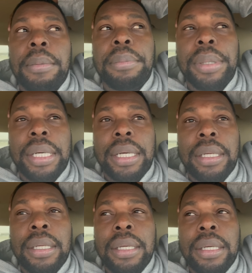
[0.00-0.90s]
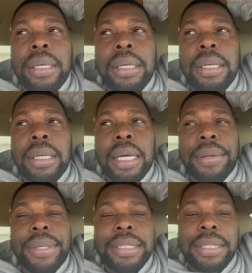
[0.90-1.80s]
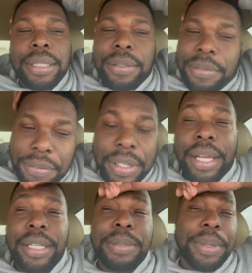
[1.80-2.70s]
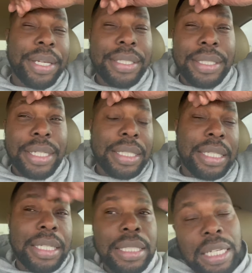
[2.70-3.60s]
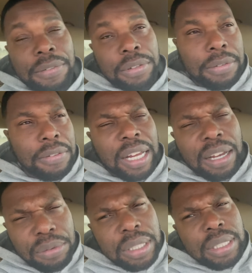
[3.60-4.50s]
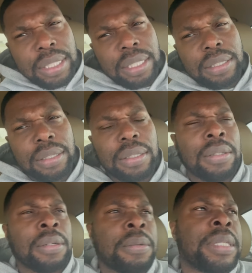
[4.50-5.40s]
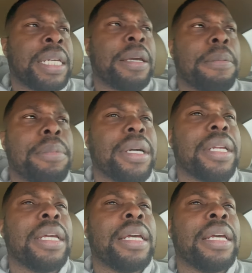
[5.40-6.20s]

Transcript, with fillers: but I said FedEx pays $16.75, which is decent. You know what I'm saying? But